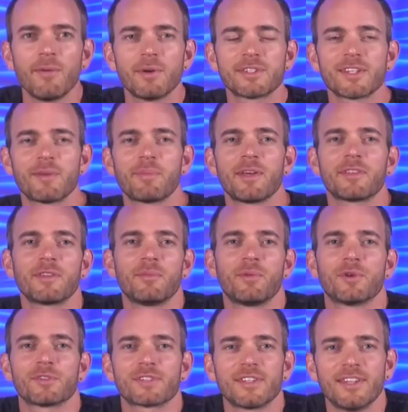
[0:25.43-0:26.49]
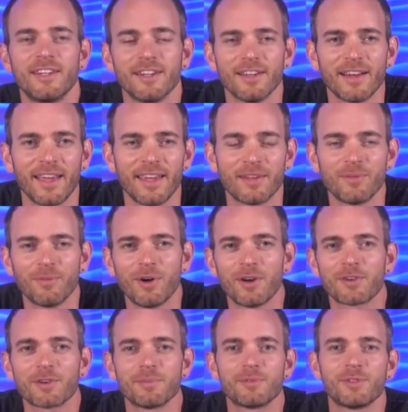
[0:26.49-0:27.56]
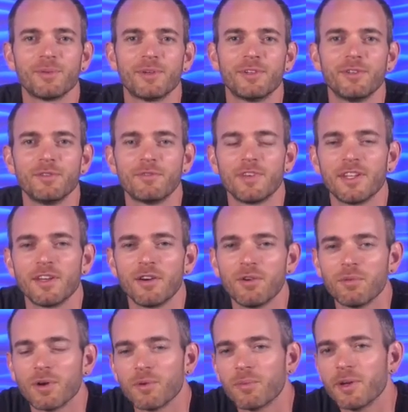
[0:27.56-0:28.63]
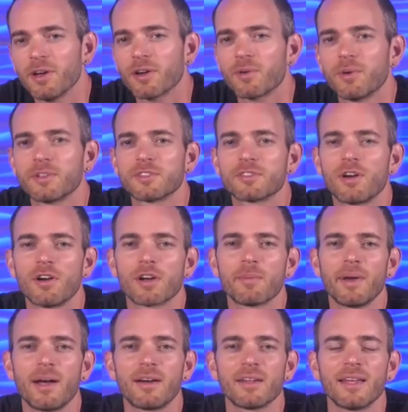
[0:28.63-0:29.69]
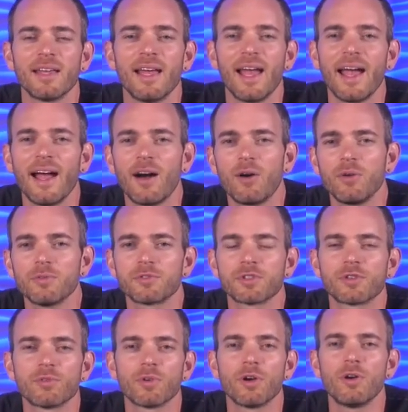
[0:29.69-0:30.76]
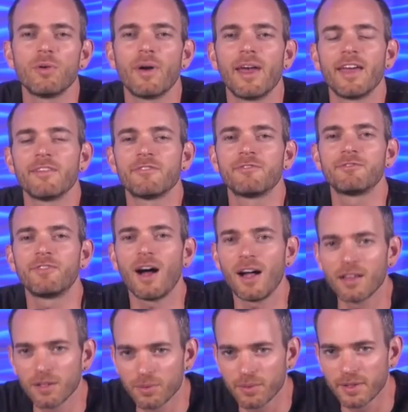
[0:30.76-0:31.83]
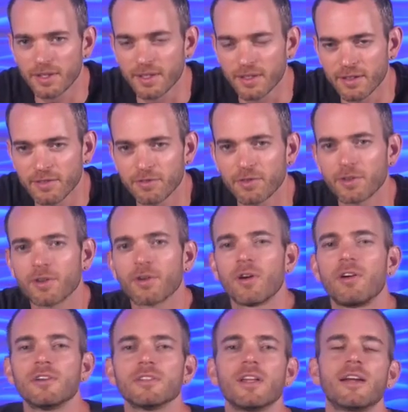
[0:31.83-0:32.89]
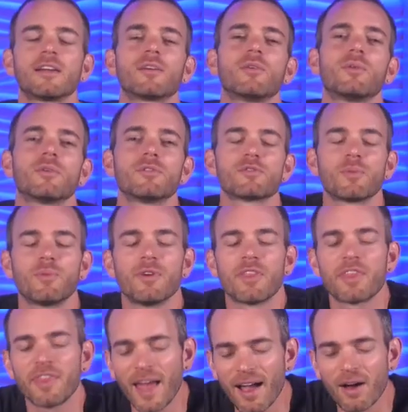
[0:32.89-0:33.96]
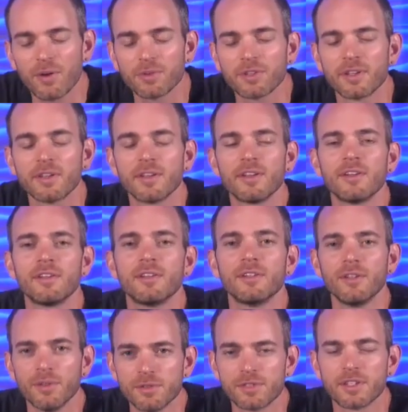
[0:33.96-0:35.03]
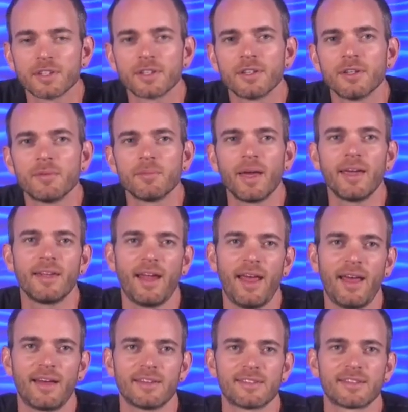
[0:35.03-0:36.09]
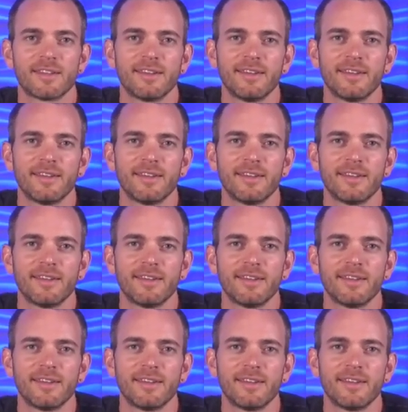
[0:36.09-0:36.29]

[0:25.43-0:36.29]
what's up? Anthony Morrison here, and welcome to a new video where we are going to talk about how to grow a following for your online course without using paid ads.